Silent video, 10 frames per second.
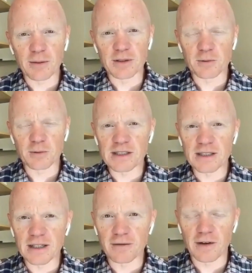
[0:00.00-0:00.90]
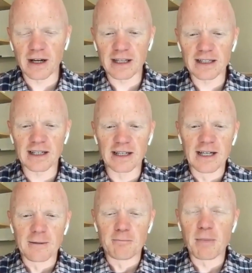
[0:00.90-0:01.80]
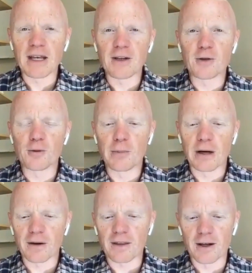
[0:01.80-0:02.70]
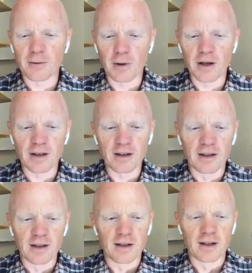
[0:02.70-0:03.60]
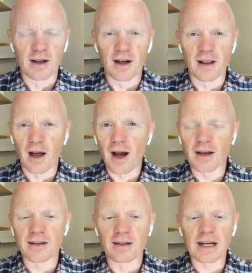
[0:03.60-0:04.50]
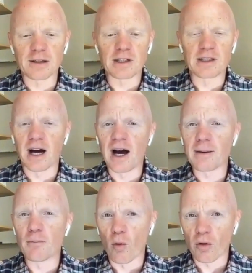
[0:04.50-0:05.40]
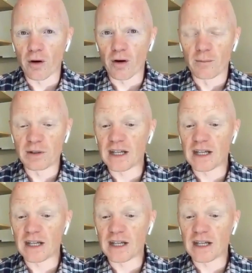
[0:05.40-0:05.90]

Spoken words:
published recently finding that men who marathon run a lot actually die more.